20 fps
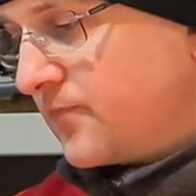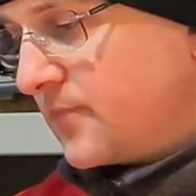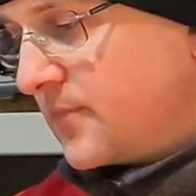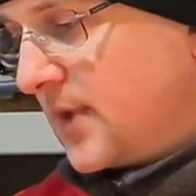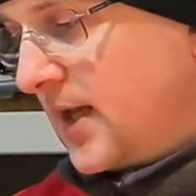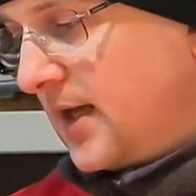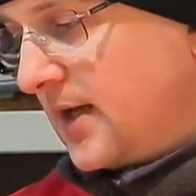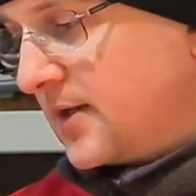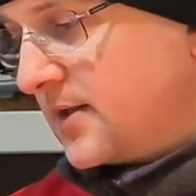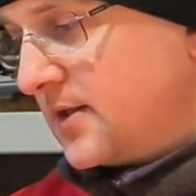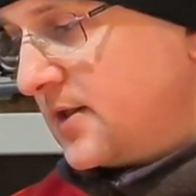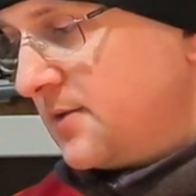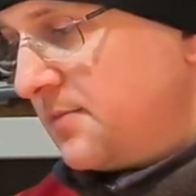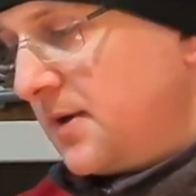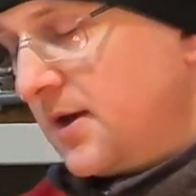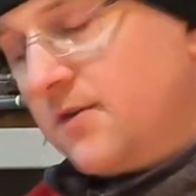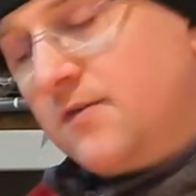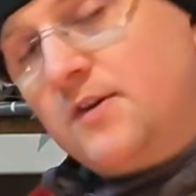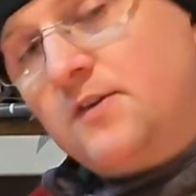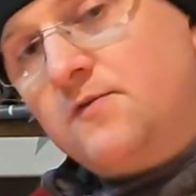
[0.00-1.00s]
Yeah, did a
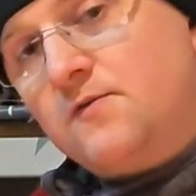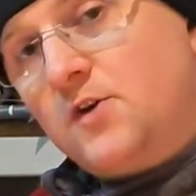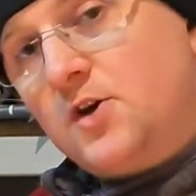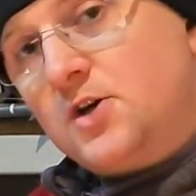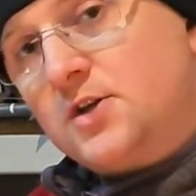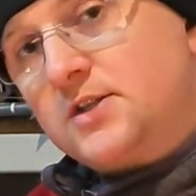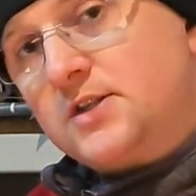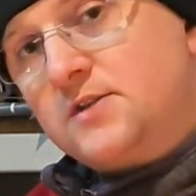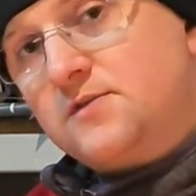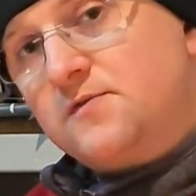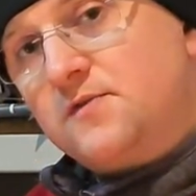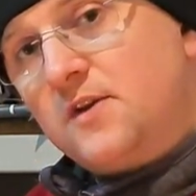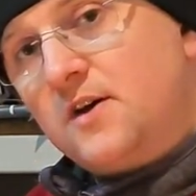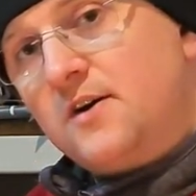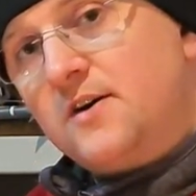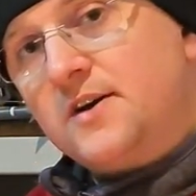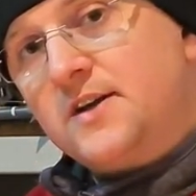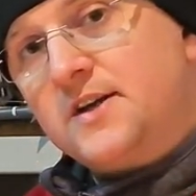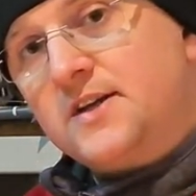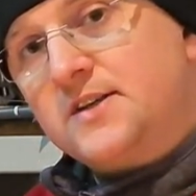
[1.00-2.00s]
bit of inverted
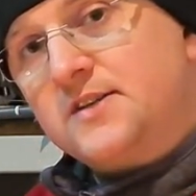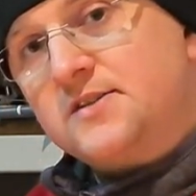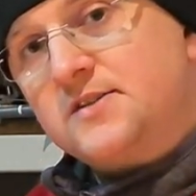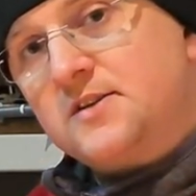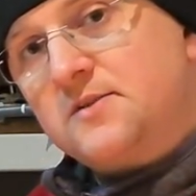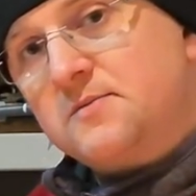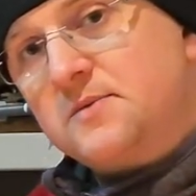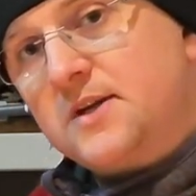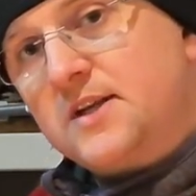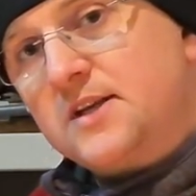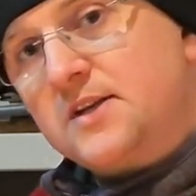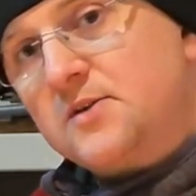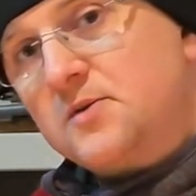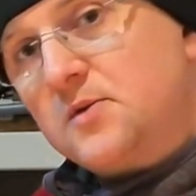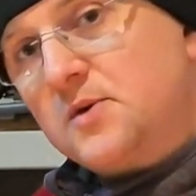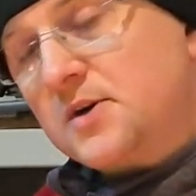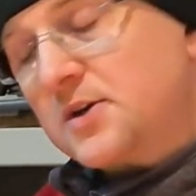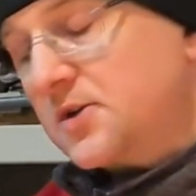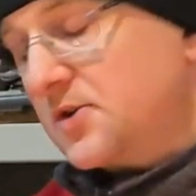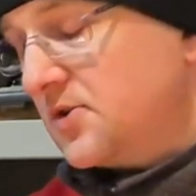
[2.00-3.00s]
flying, so I'm getting
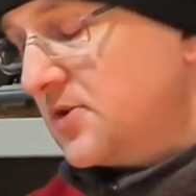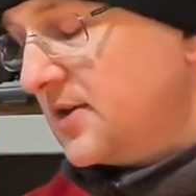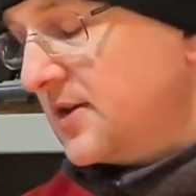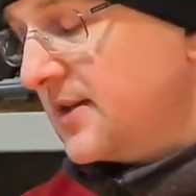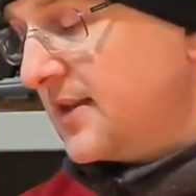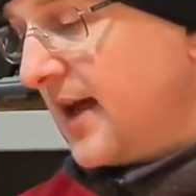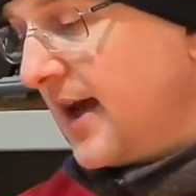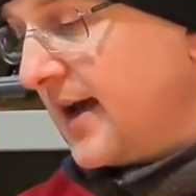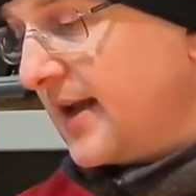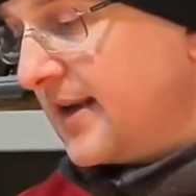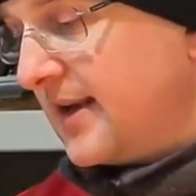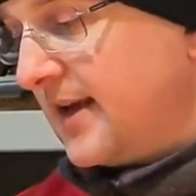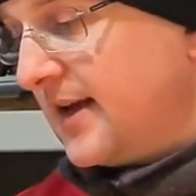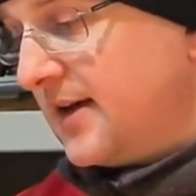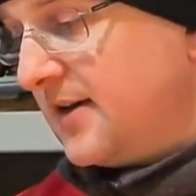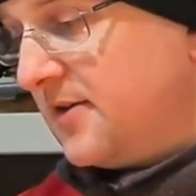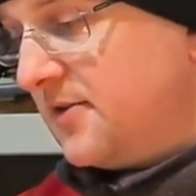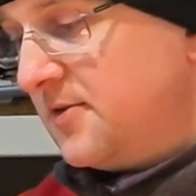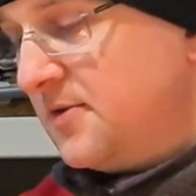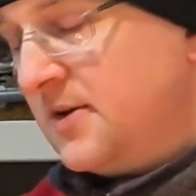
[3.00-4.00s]
quite good at that
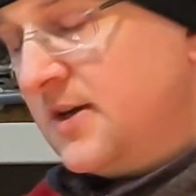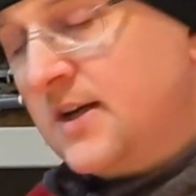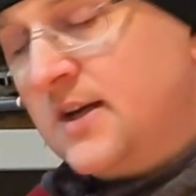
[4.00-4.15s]
now.